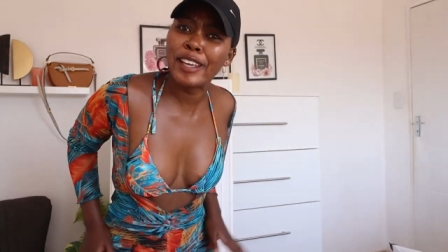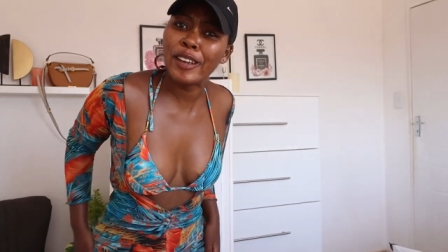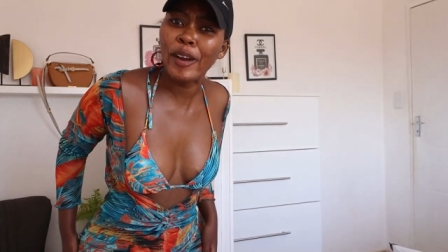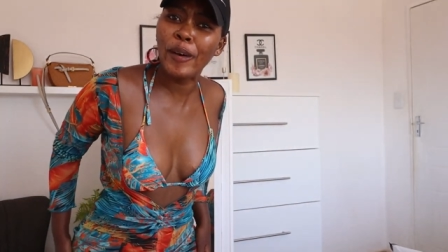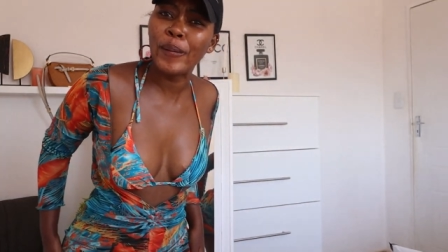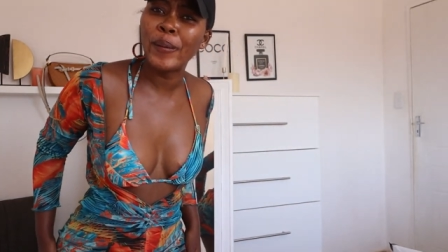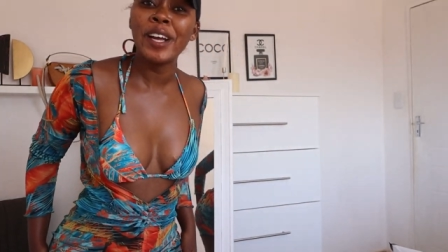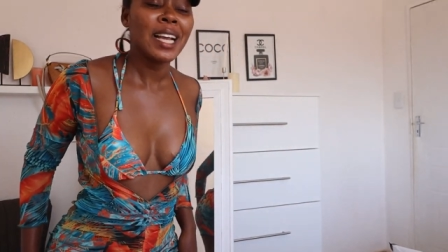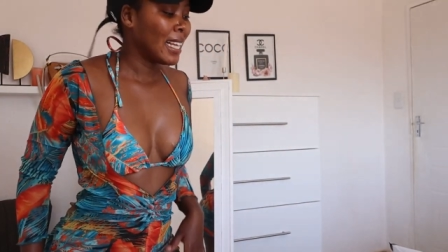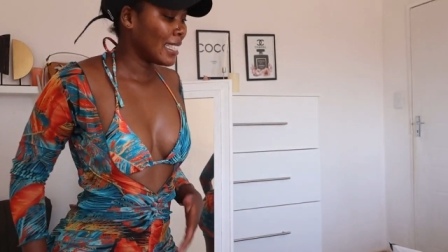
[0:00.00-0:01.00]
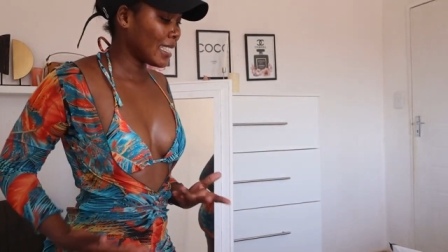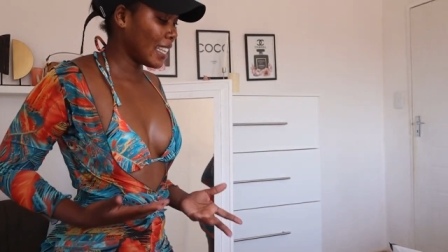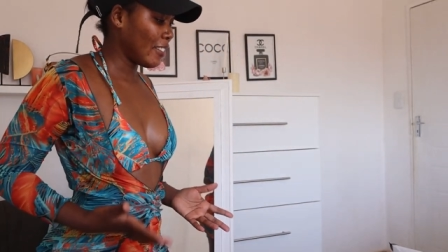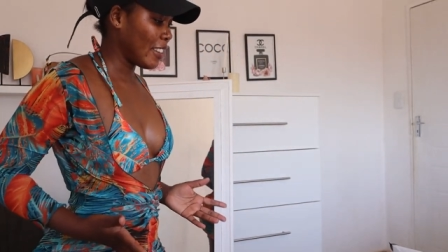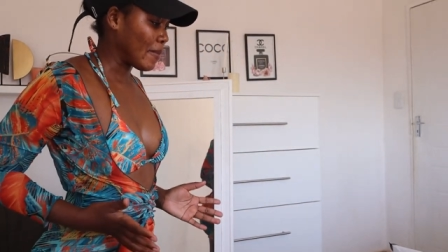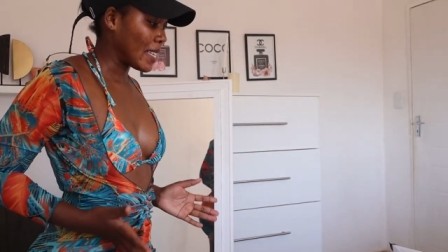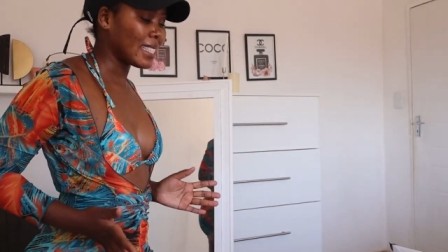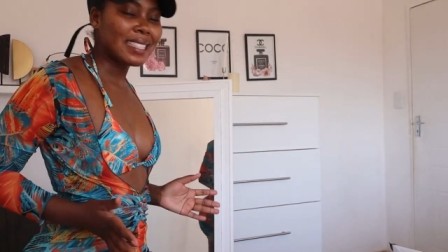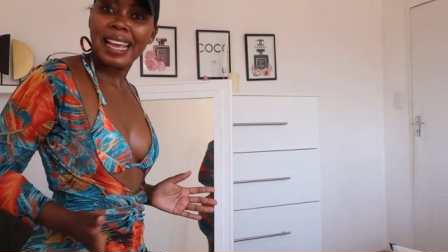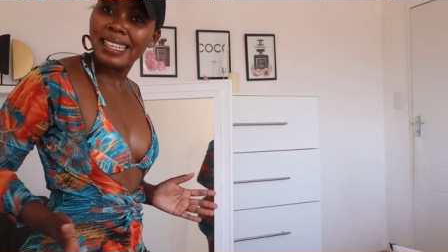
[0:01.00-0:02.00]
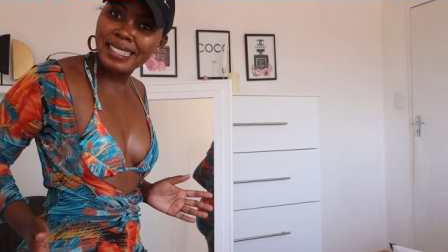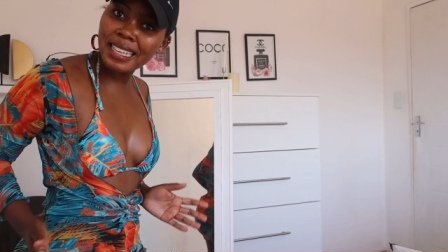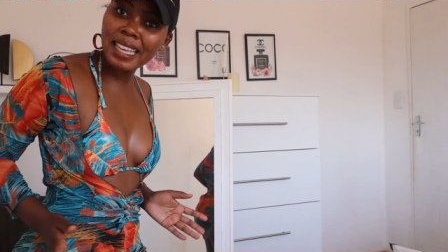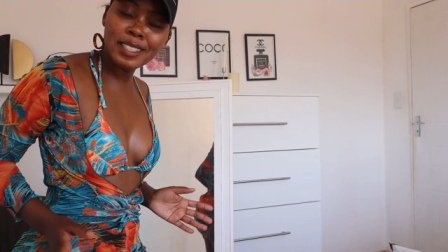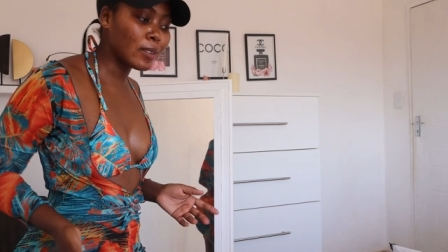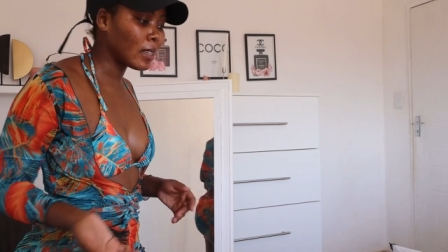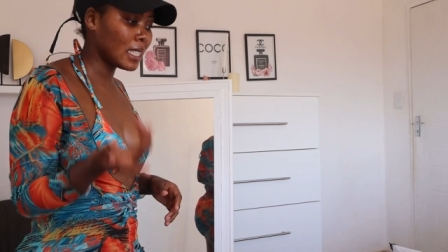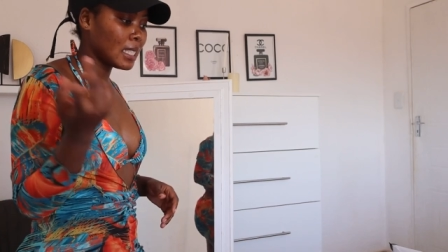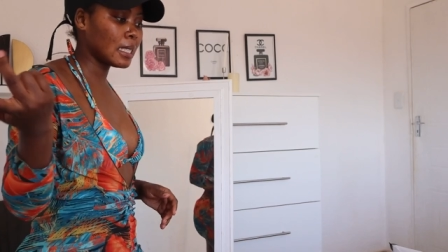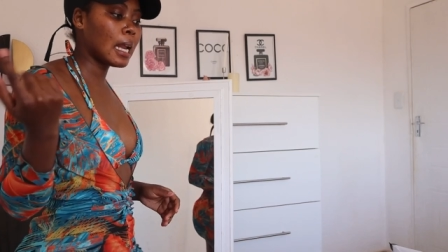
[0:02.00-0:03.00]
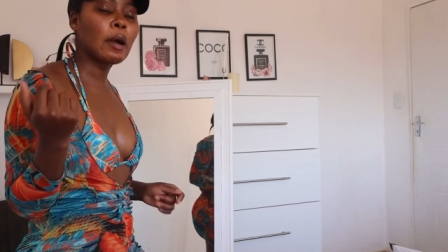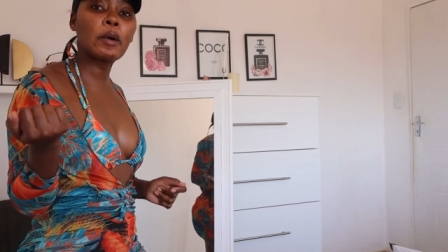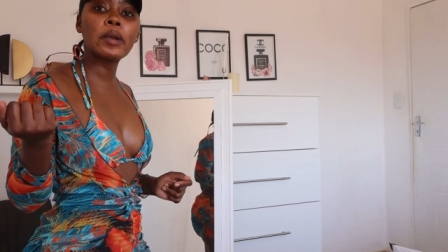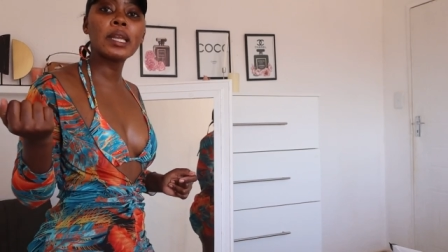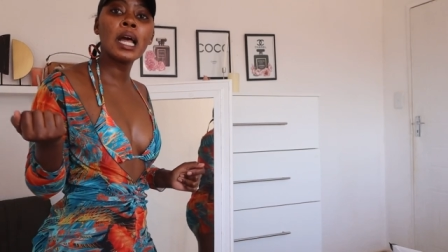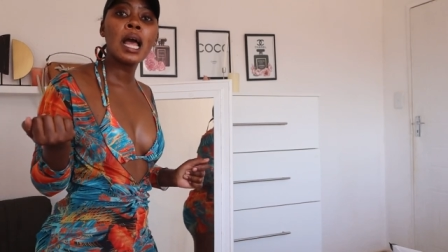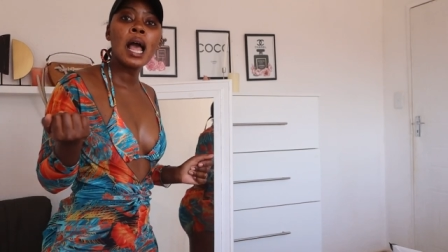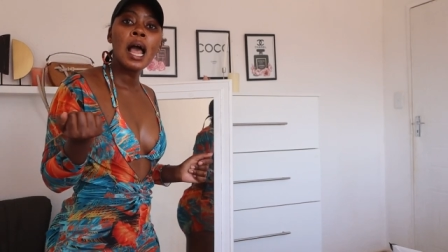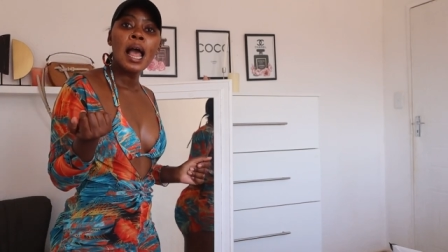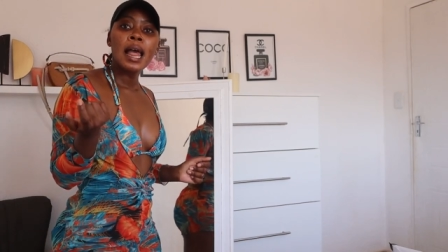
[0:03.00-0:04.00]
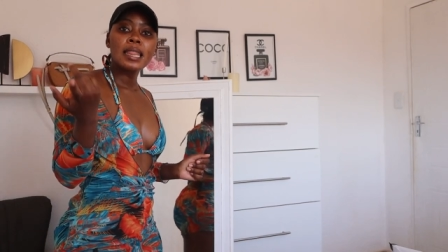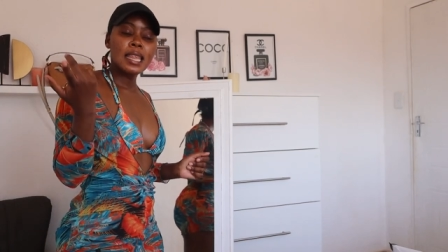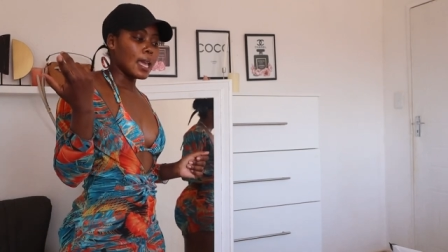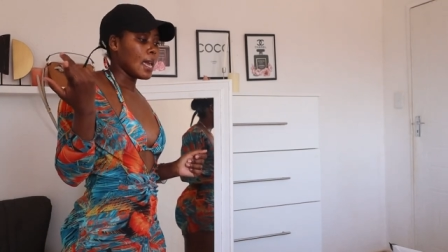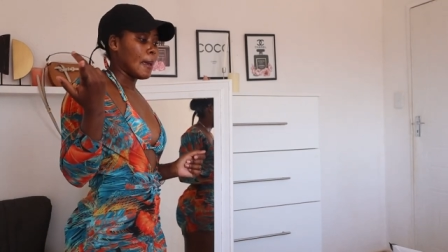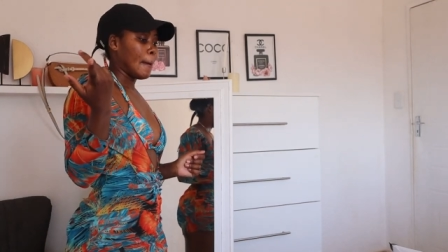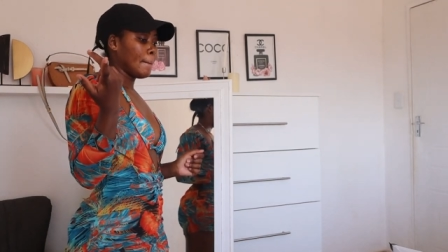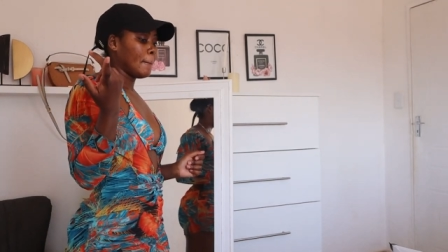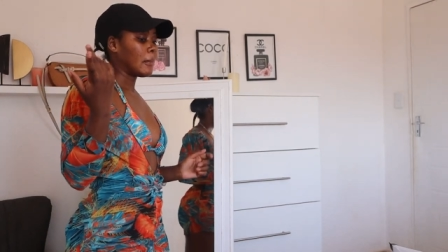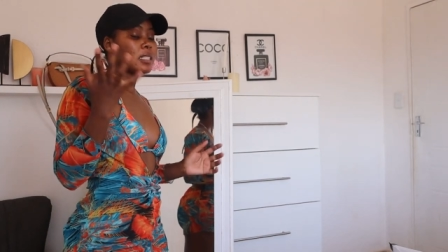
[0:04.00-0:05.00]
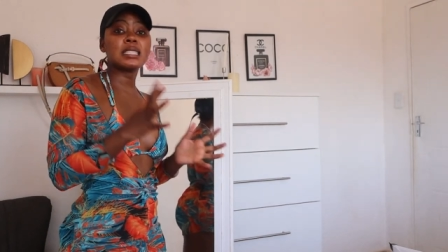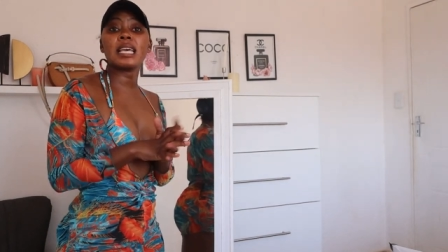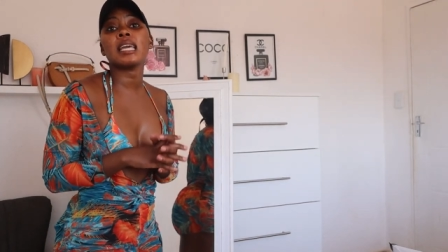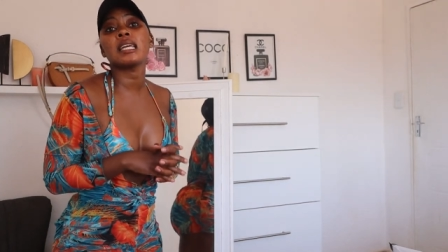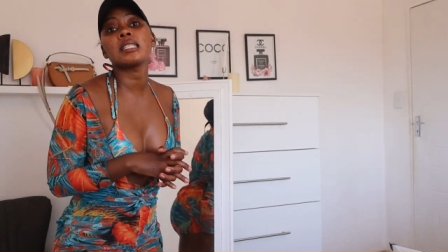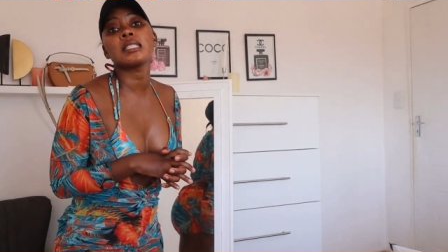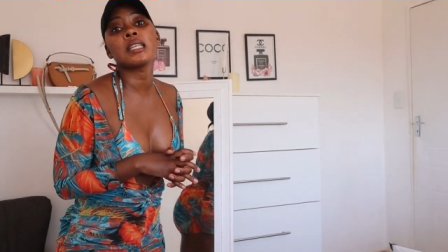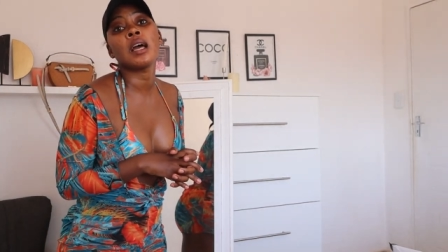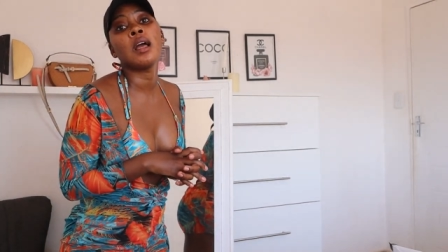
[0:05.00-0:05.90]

you know? It's giving me sexy. So let's try on the second